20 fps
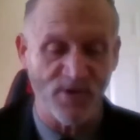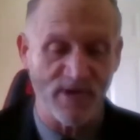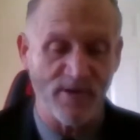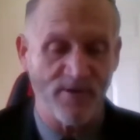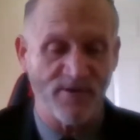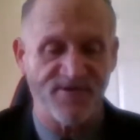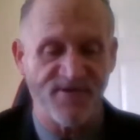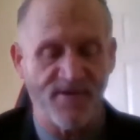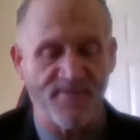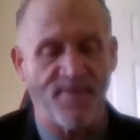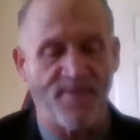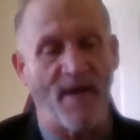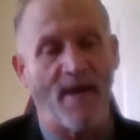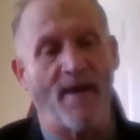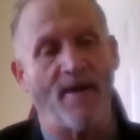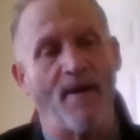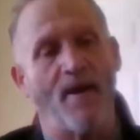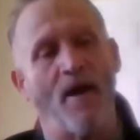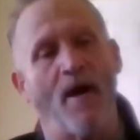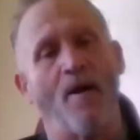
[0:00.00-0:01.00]
triggers
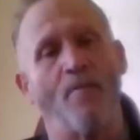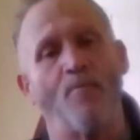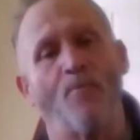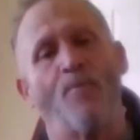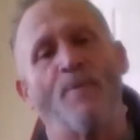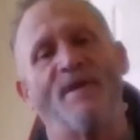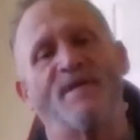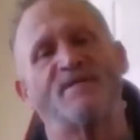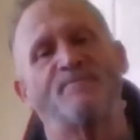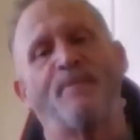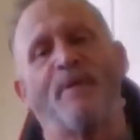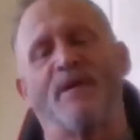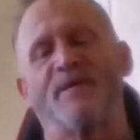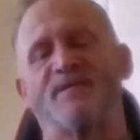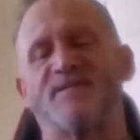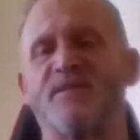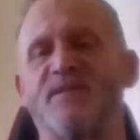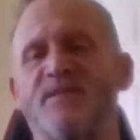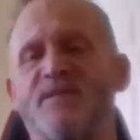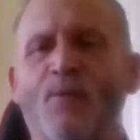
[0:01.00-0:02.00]
that we
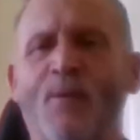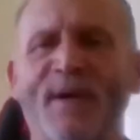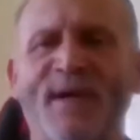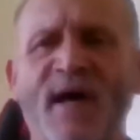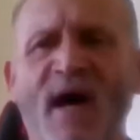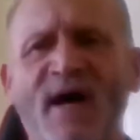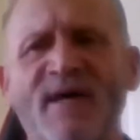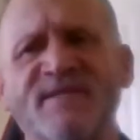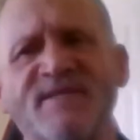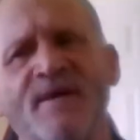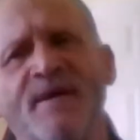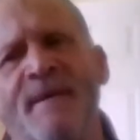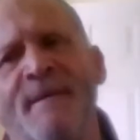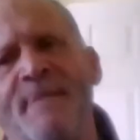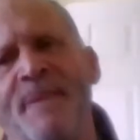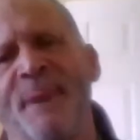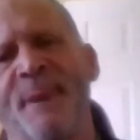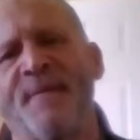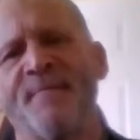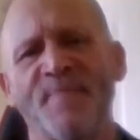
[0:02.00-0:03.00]
experience. And you know what,
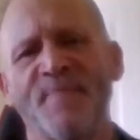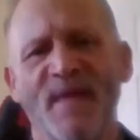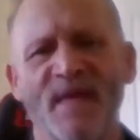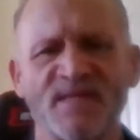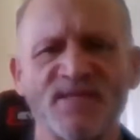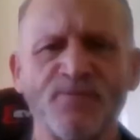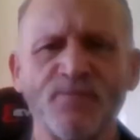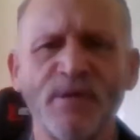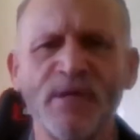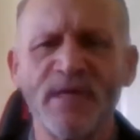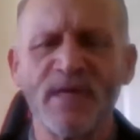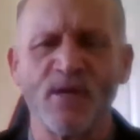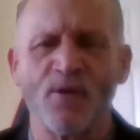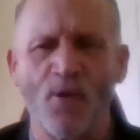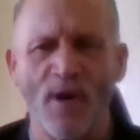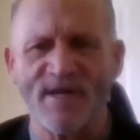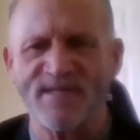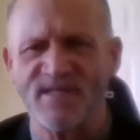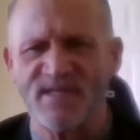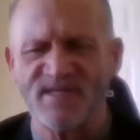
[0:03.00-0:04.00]
guys? It's
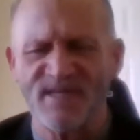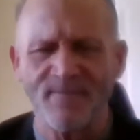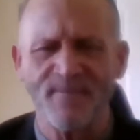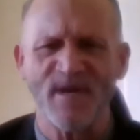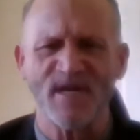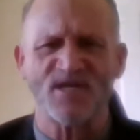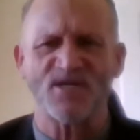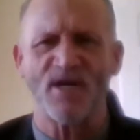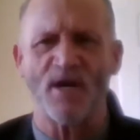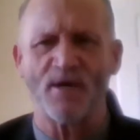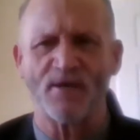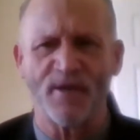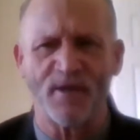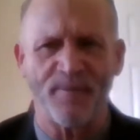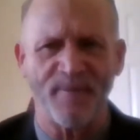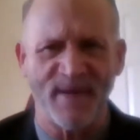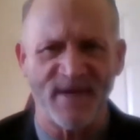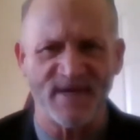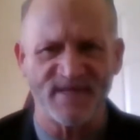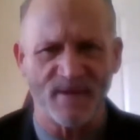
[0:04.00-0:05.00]
really crazy because I'm going to share a
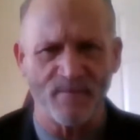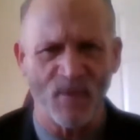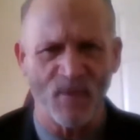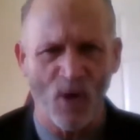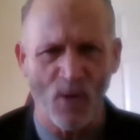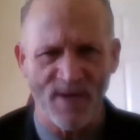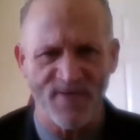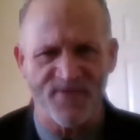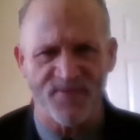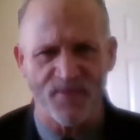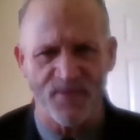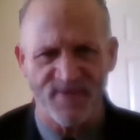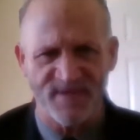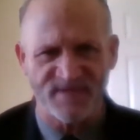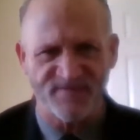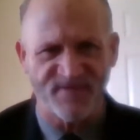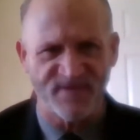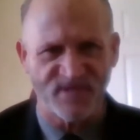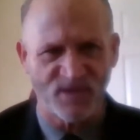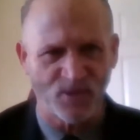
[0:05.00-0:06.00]
little bit as I'm going through
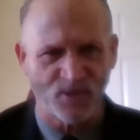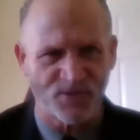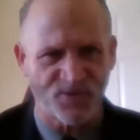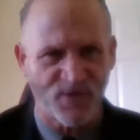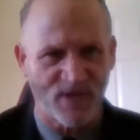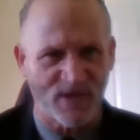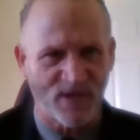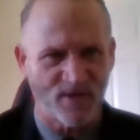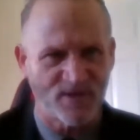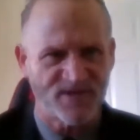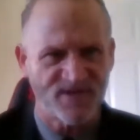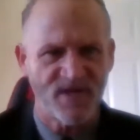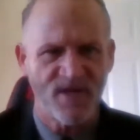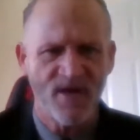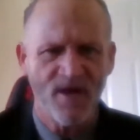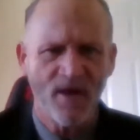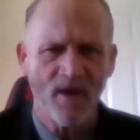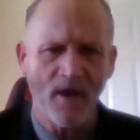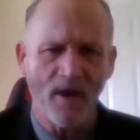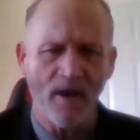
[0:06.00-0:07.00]
these physical triggers,
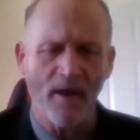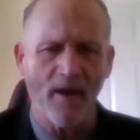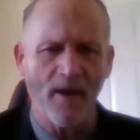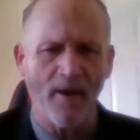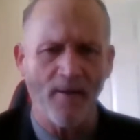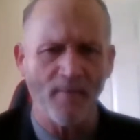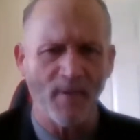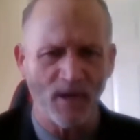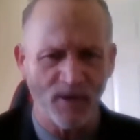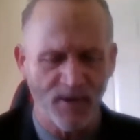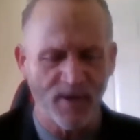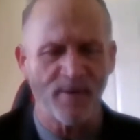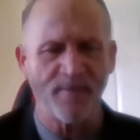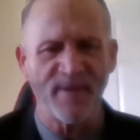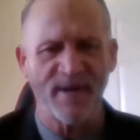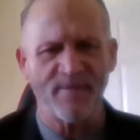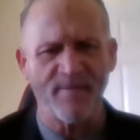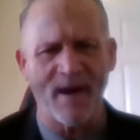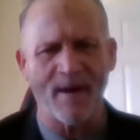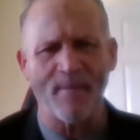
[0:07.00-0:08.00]
a
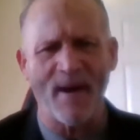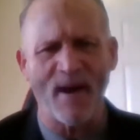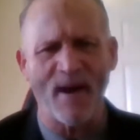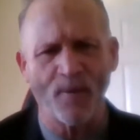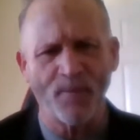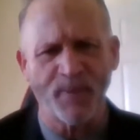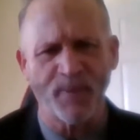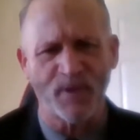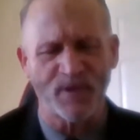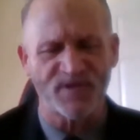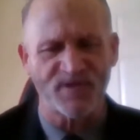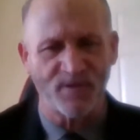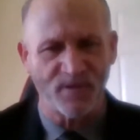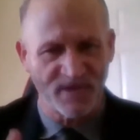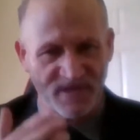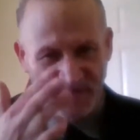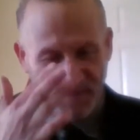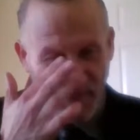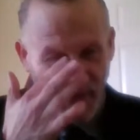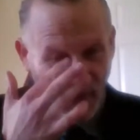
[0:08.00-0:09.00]
little bit about my own
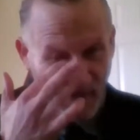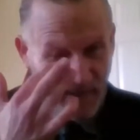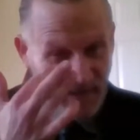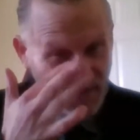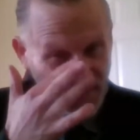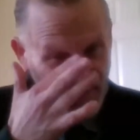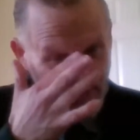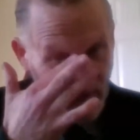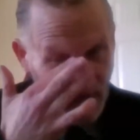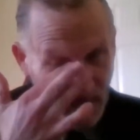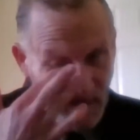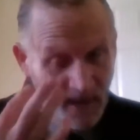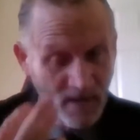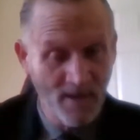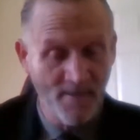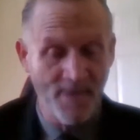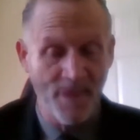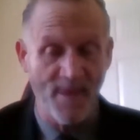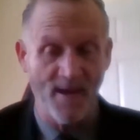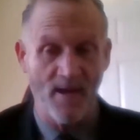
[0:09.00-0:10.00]
personal experience,
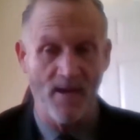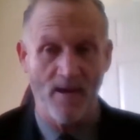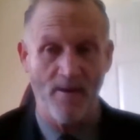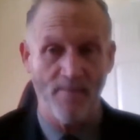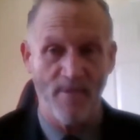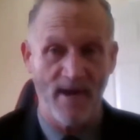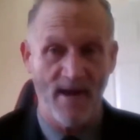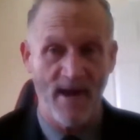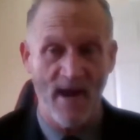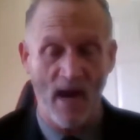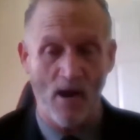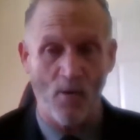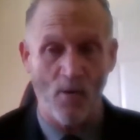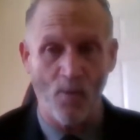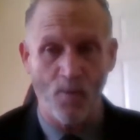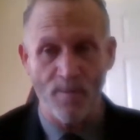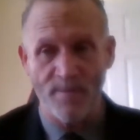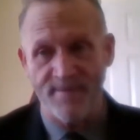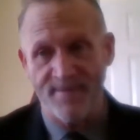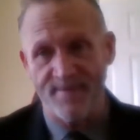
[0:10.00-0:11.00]
and
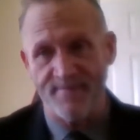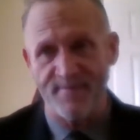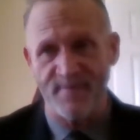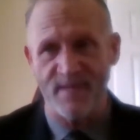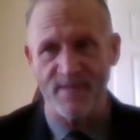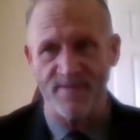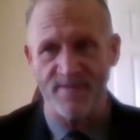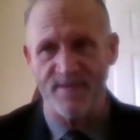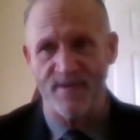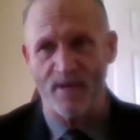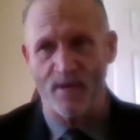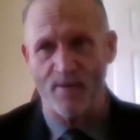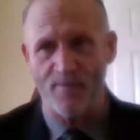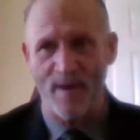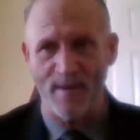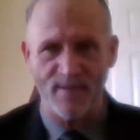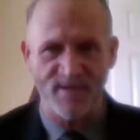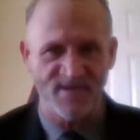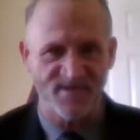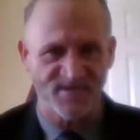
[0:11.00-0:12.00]
how,
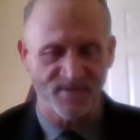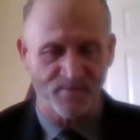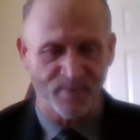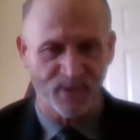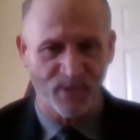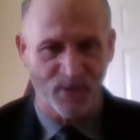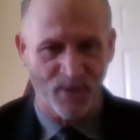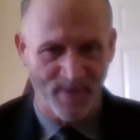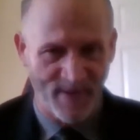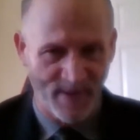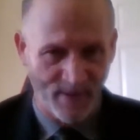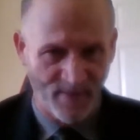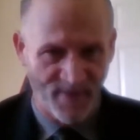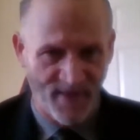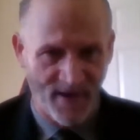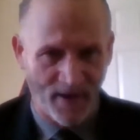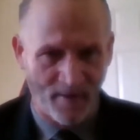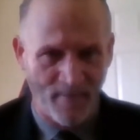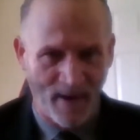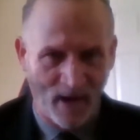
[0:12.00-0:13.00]
maybe just a blurb here or
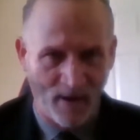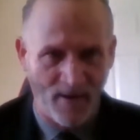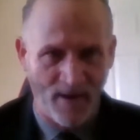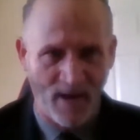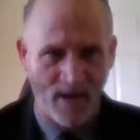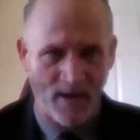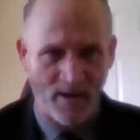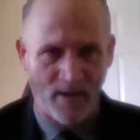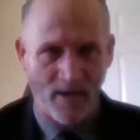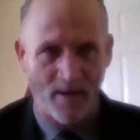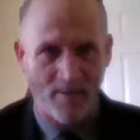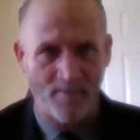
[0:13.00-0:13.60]
there about